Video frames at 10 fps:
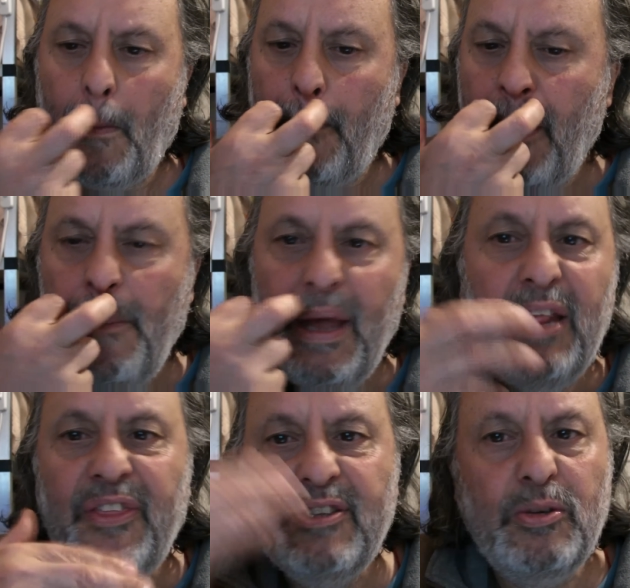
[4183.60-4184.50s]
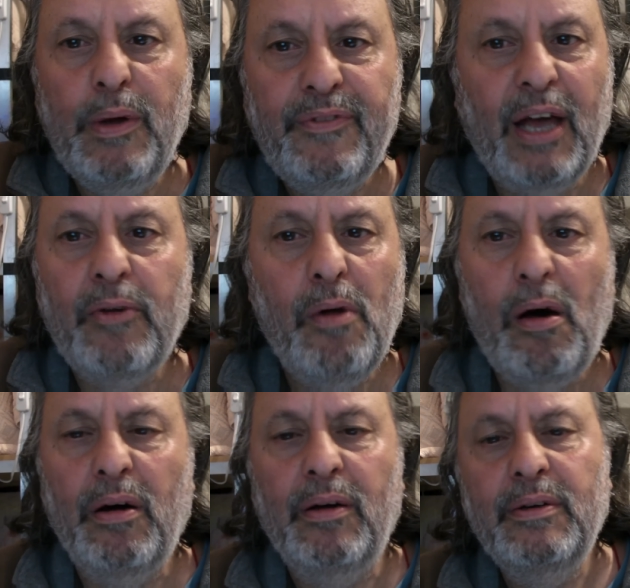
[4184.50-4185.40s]
There are many things that we've done
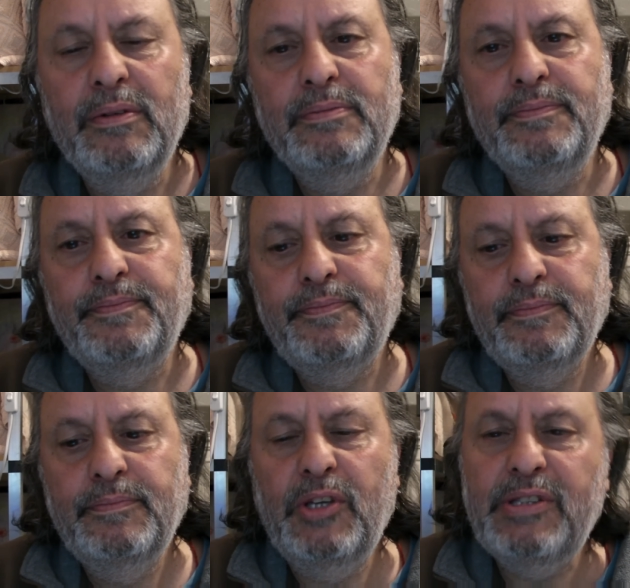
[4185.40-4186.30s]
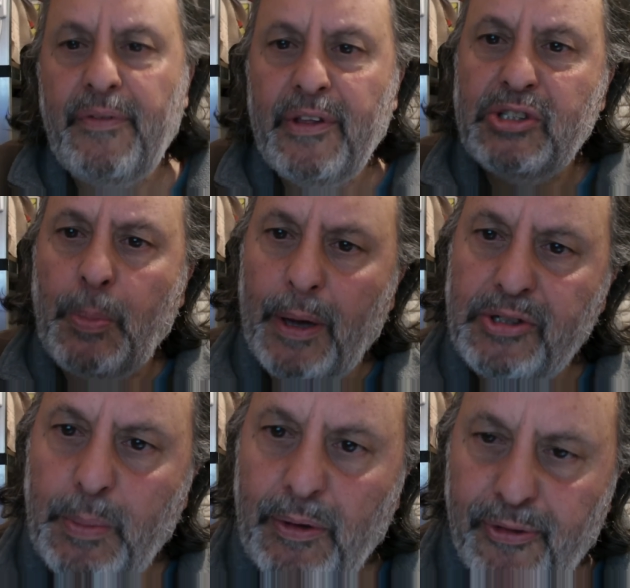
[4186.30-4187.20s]
wrong, because everything is supposed
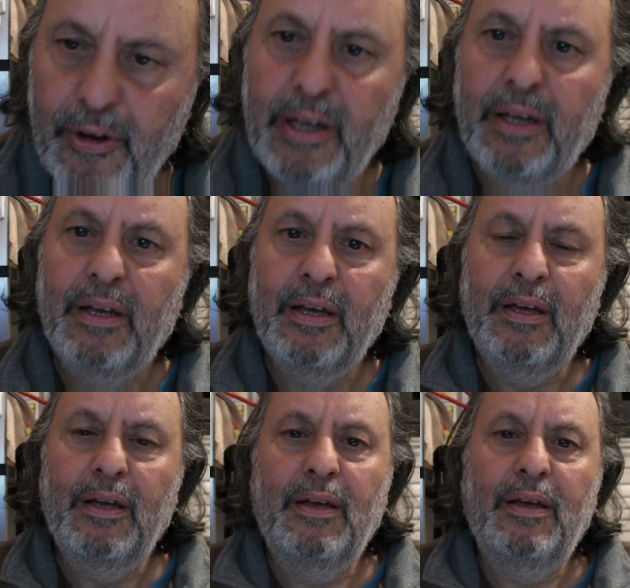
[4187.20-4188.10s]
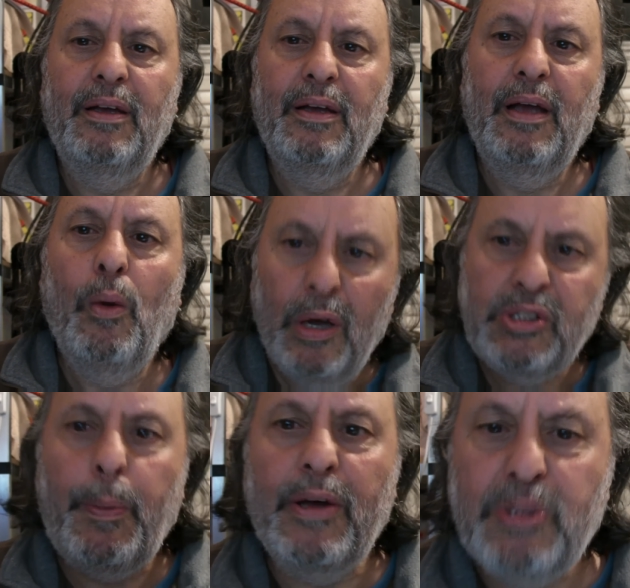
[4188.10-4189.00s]
to be free, and we're
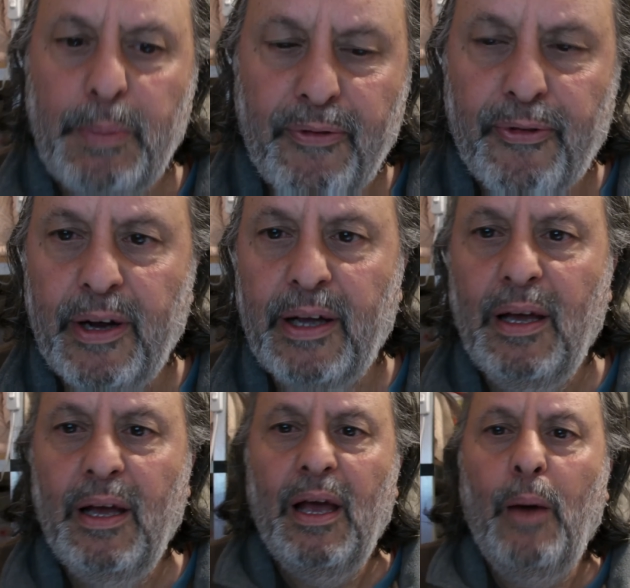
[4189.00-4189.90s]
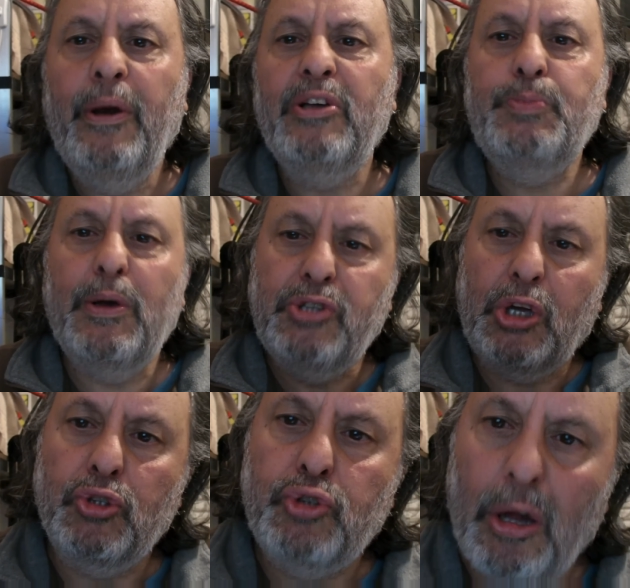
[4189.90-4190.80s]
supposed to be free, and we're not supposed to
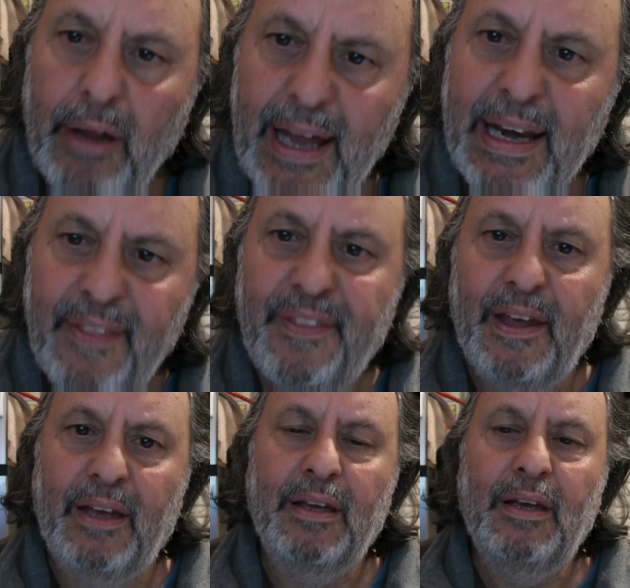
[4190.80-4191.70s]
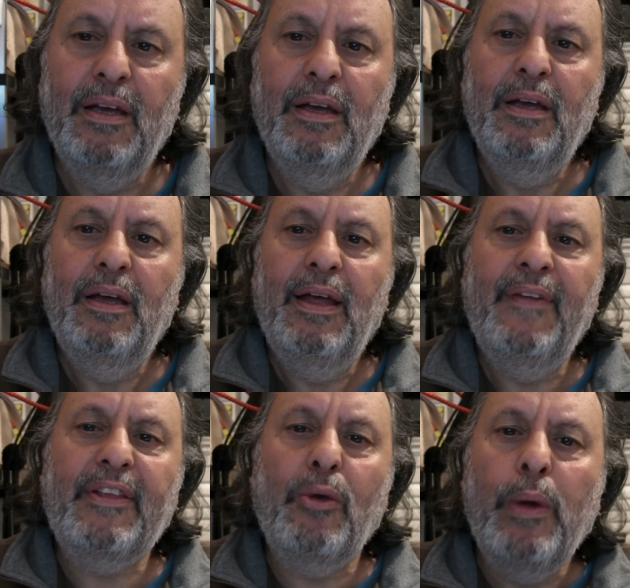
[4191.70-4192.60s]
control anything, and
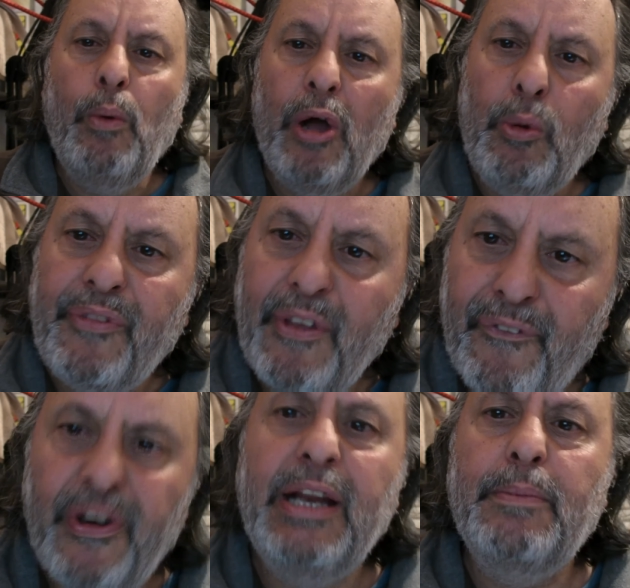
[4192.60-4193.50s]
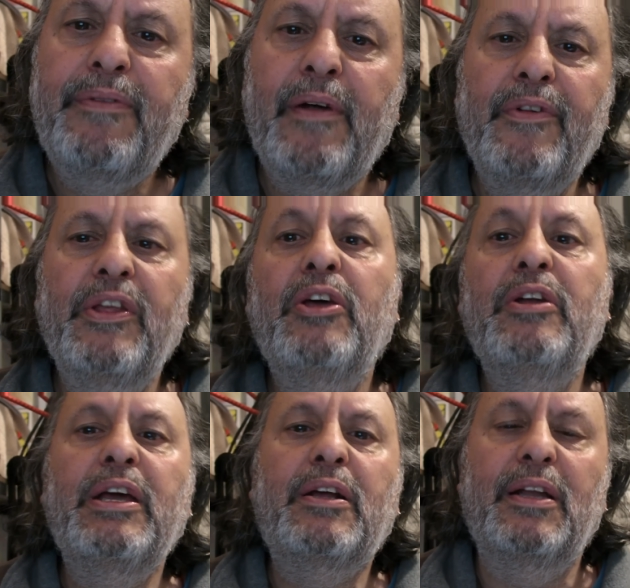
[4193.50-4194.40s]
that we work with the freedom of everything
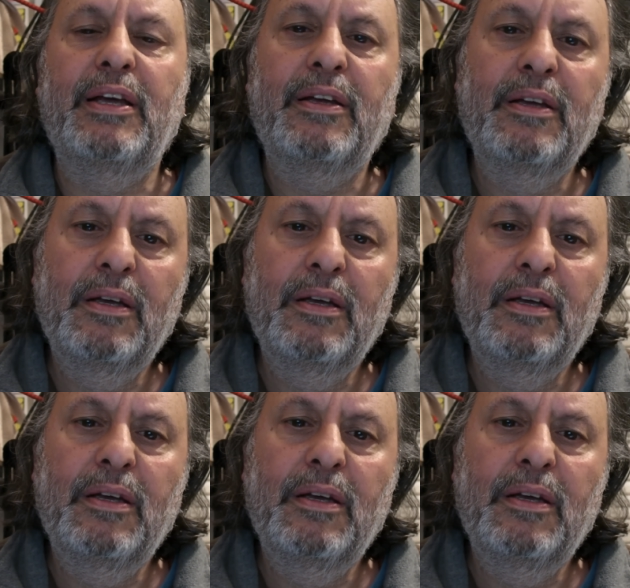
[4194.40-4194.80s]
uniquely.